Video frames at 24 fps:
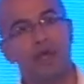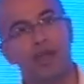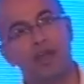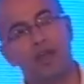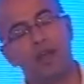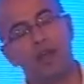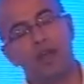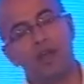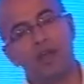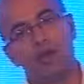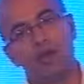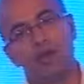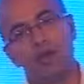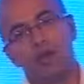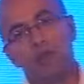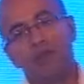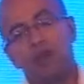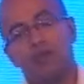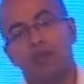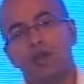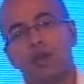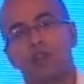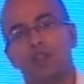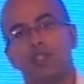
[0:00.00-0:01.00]
Another
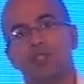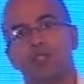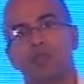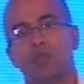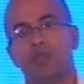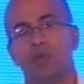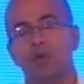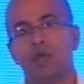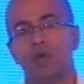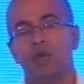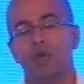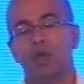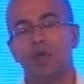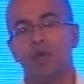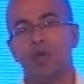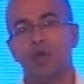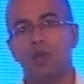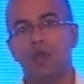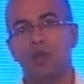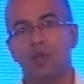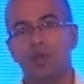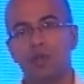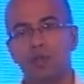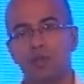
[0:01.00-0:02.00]
analogy
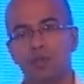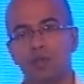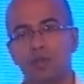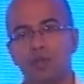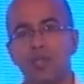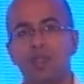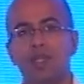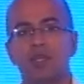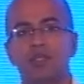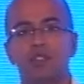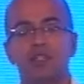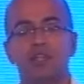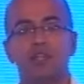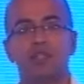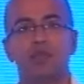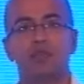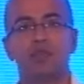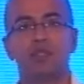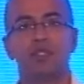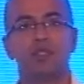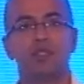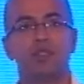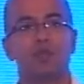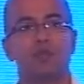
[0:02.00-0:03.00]
on the media side of the
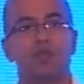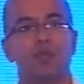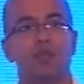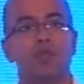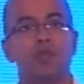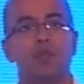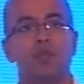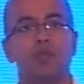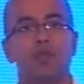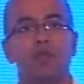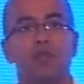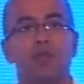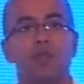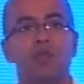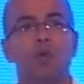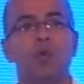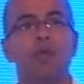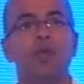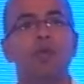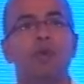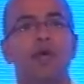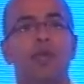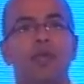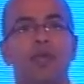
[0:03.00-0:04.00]
business is probably if you
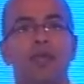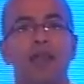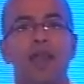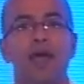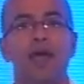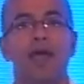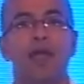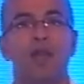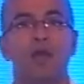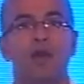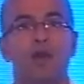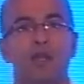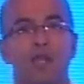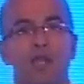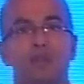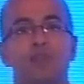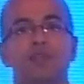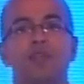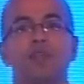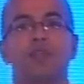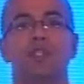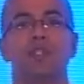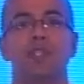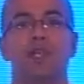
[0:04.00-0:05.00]
want to buy an ad on
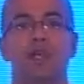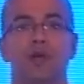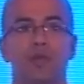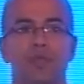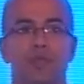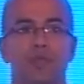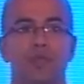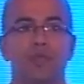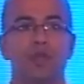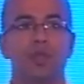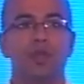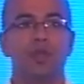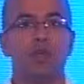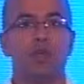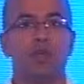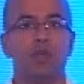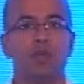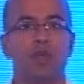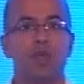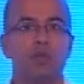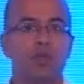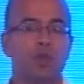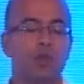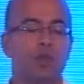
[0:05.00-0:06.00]
Times of India,
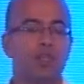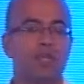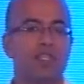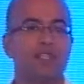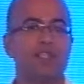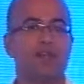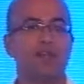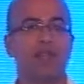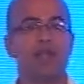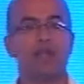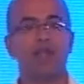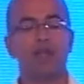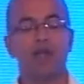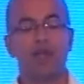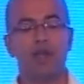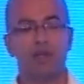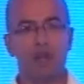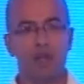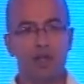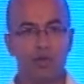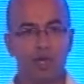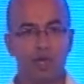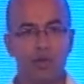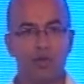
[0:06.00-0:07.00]
you have to look at the rate
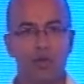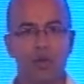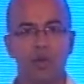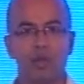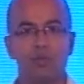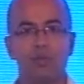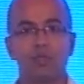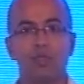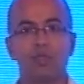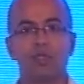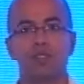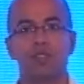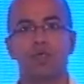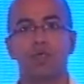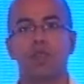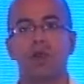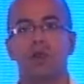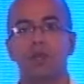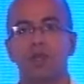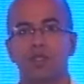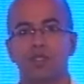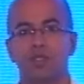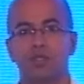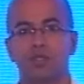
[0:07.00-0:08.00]
card and look at what are the possible
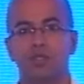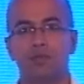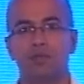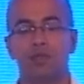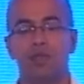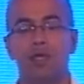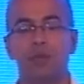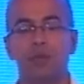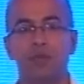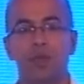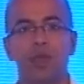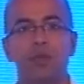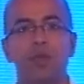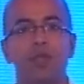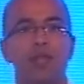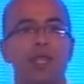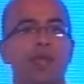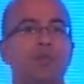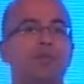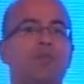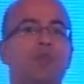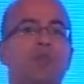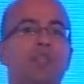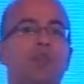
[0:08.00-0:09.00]
options. But probably
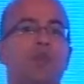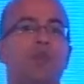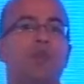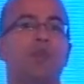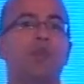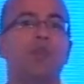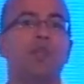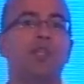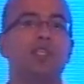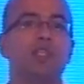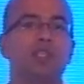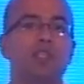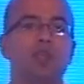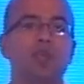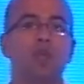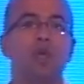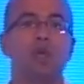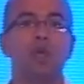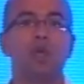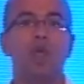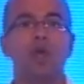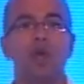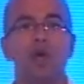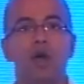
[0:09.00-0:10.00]
Times of India will not list
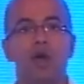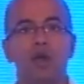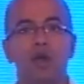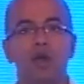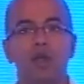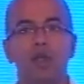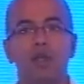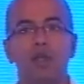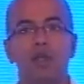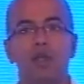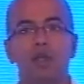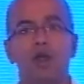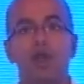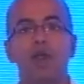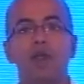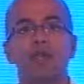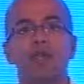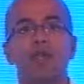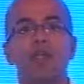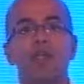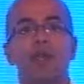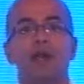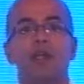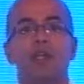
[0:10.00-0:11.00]
out
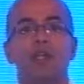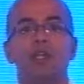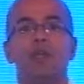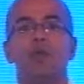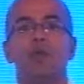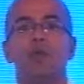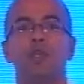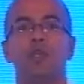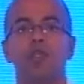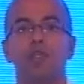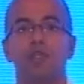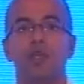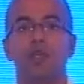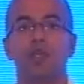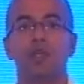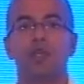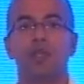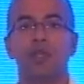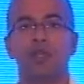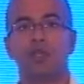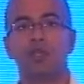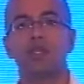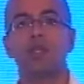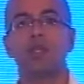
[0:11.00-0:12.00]
talking ad innovation on
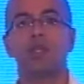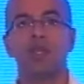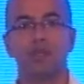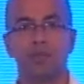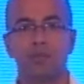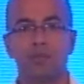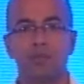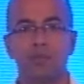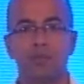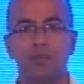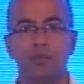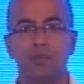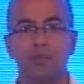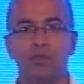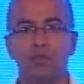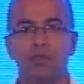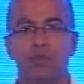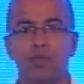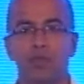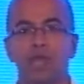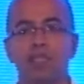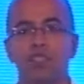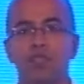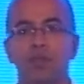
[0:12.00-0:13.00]
the rate card.
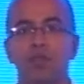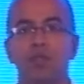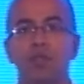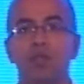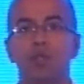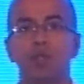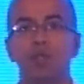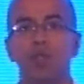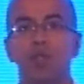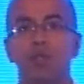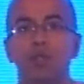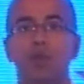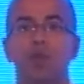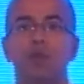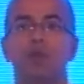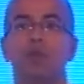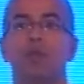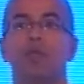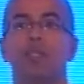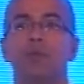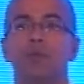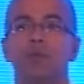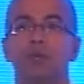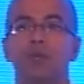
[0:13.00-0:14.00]
That's something you need to
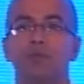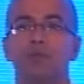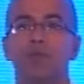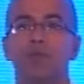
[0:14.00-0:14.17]
talk to them.